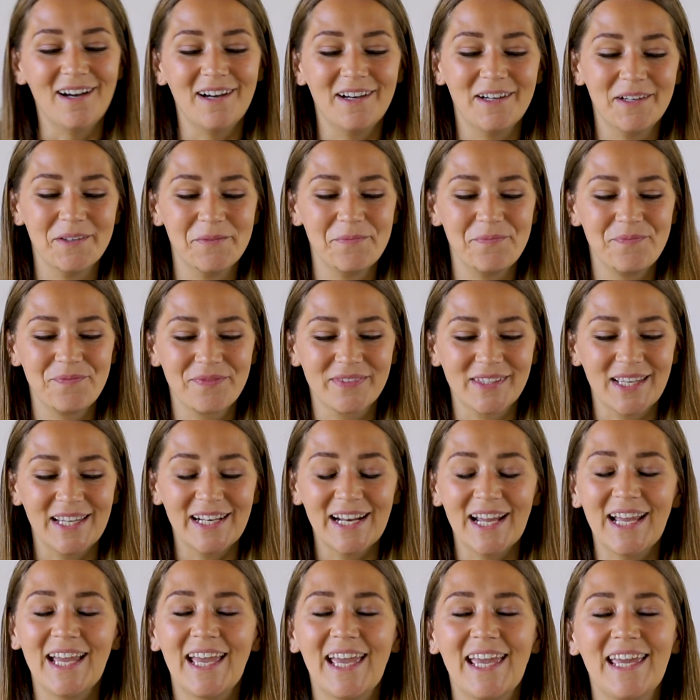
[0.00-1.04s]
And
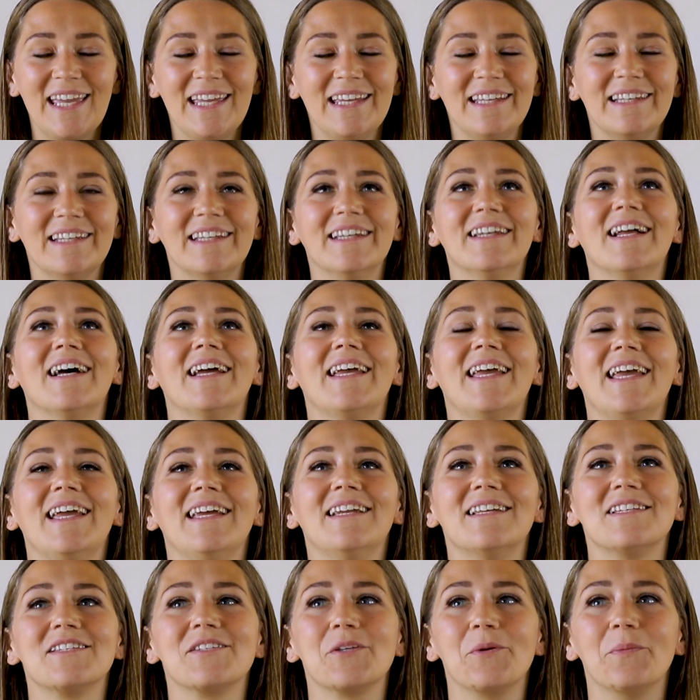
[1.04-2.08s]
I hate it. I hate it